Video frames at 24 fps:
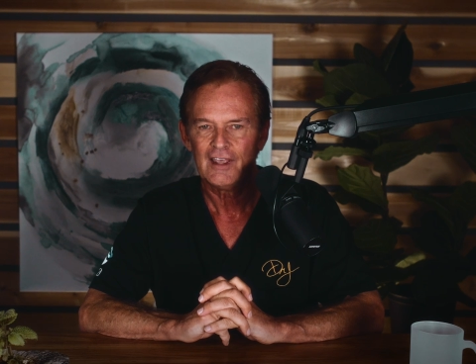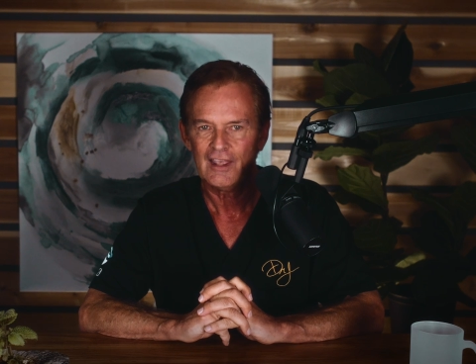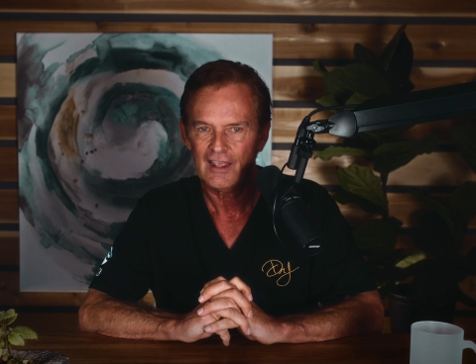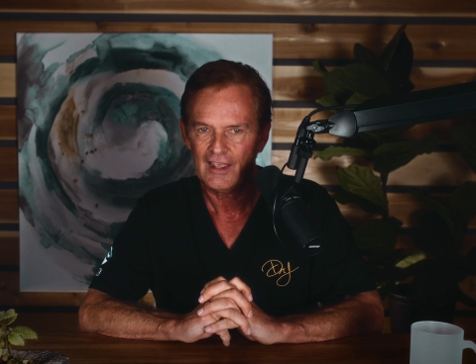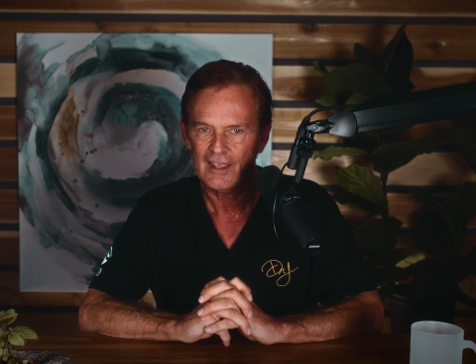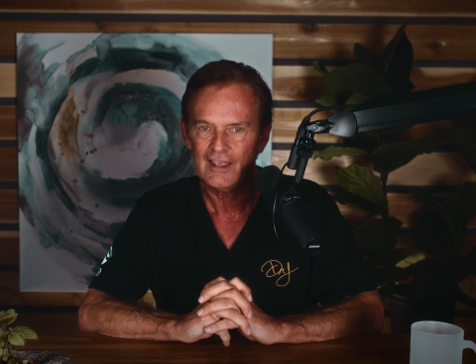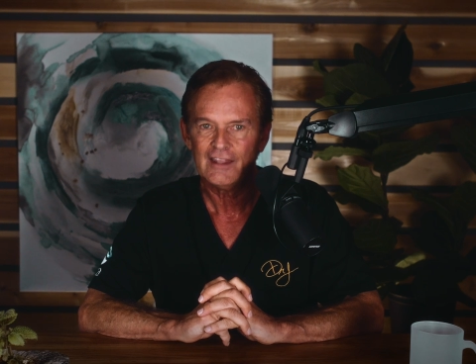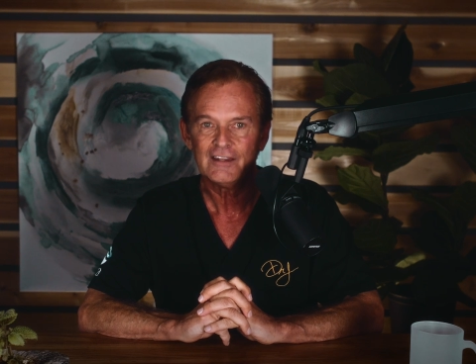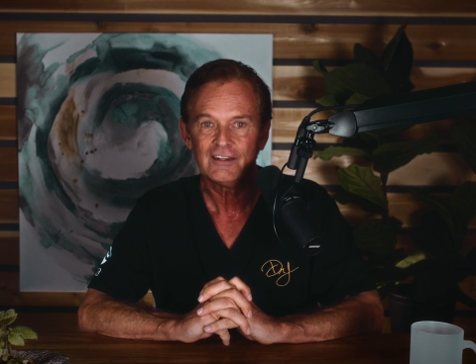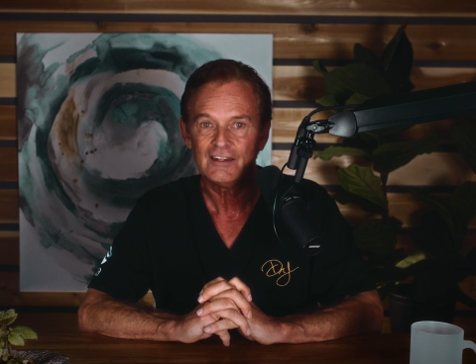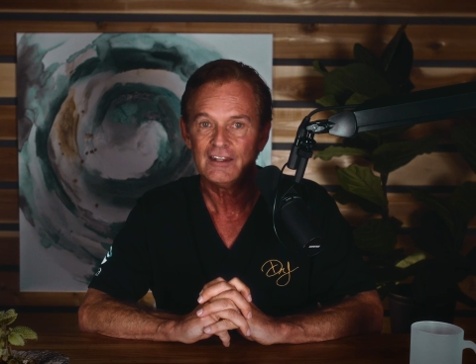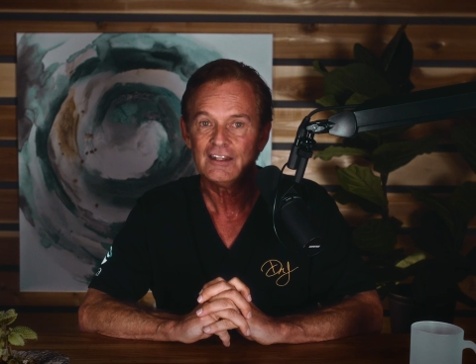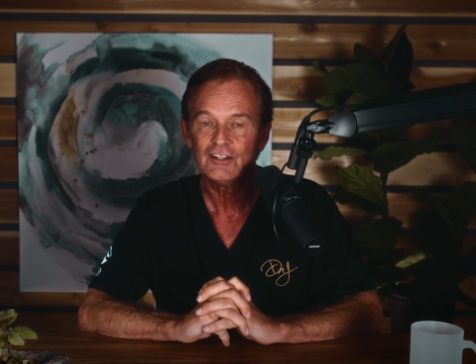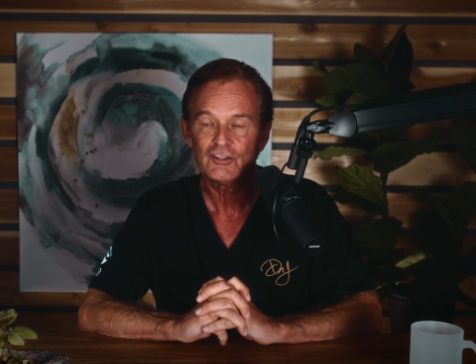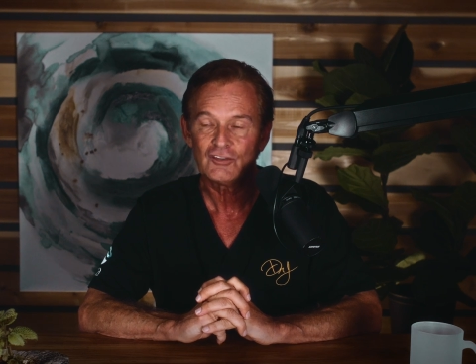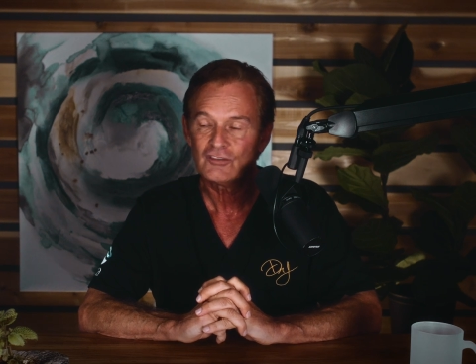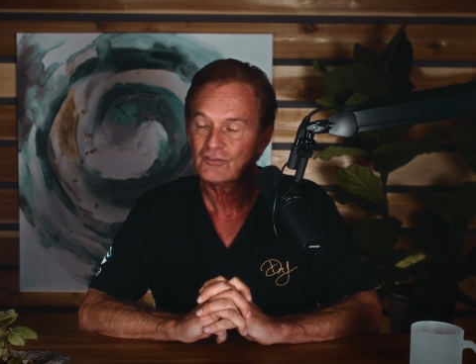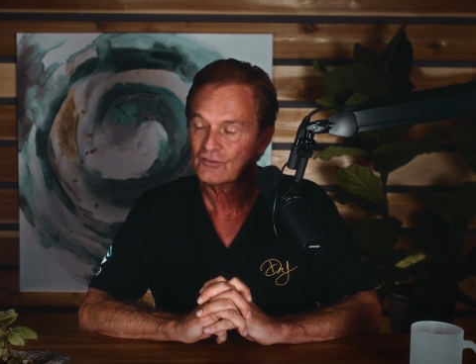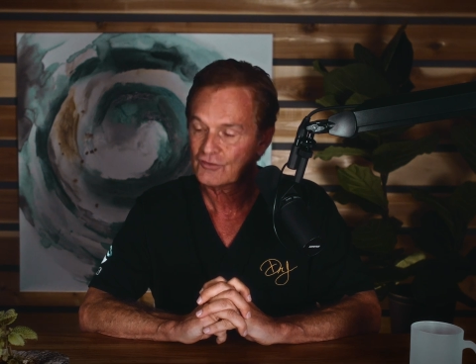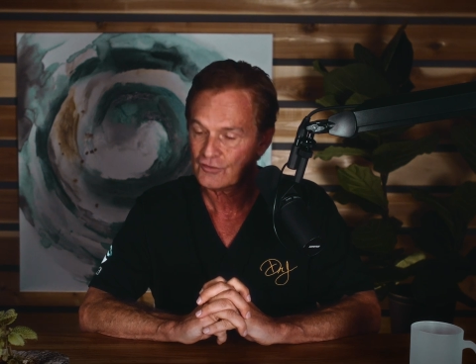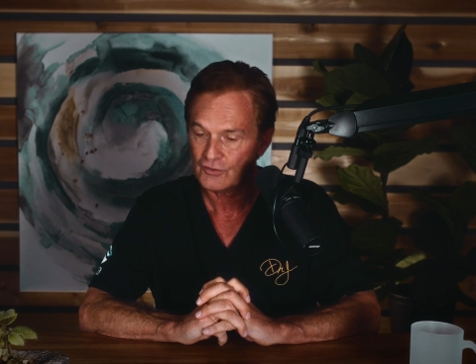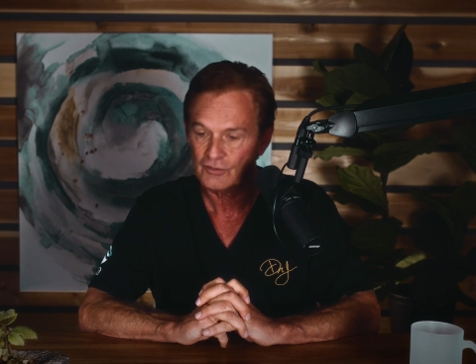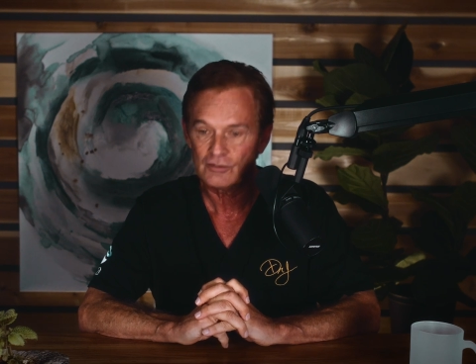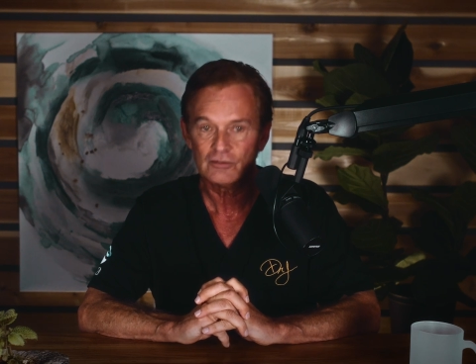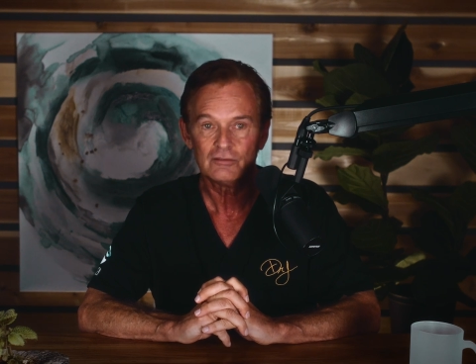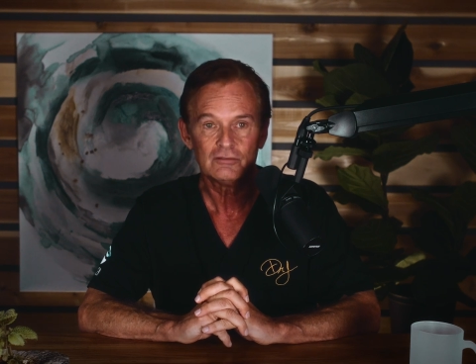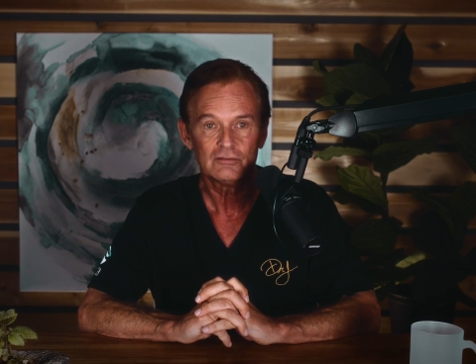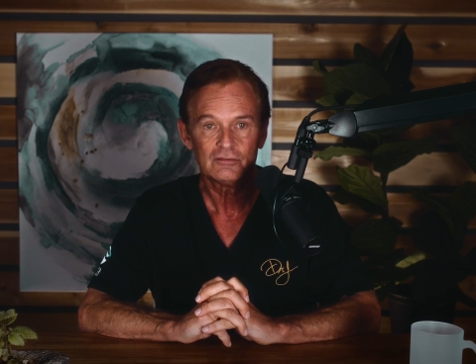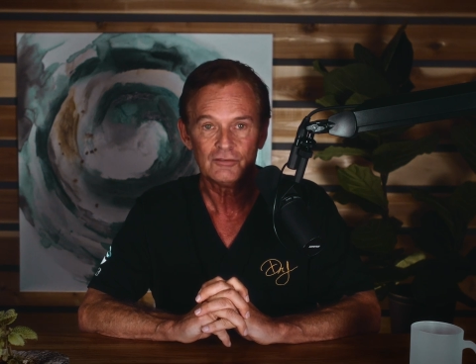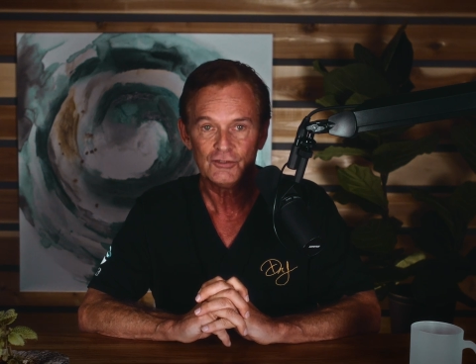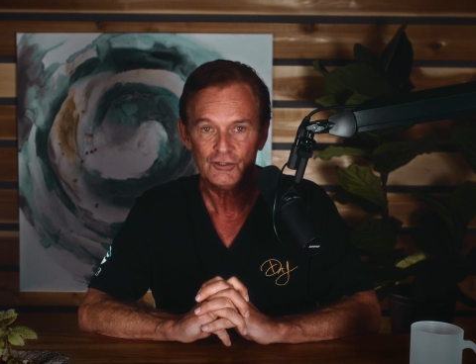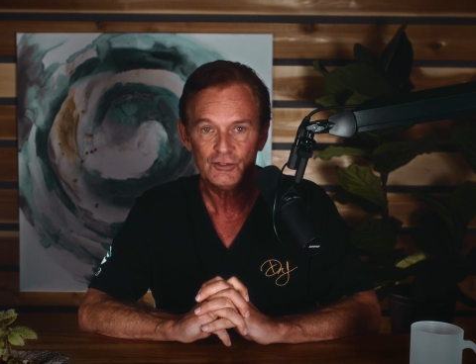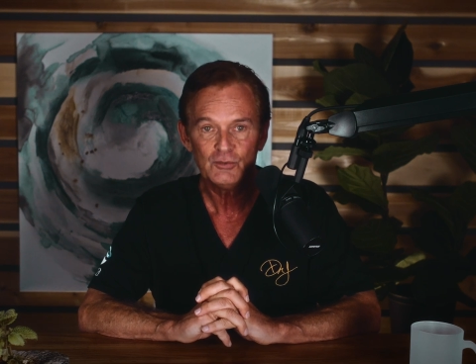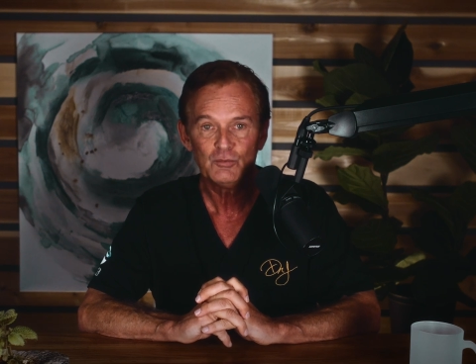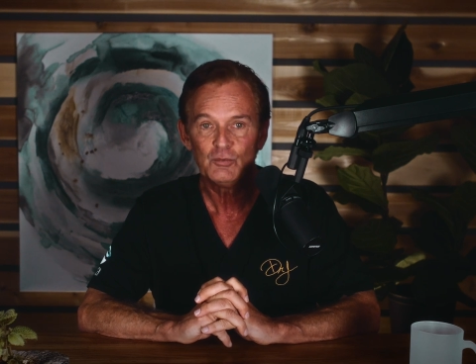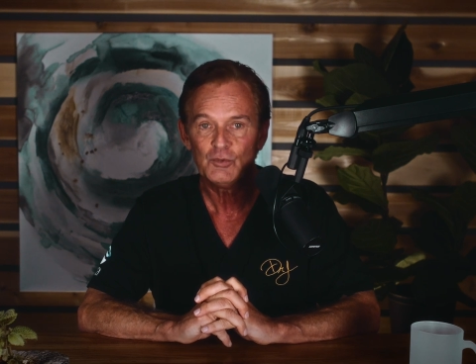And it's true, you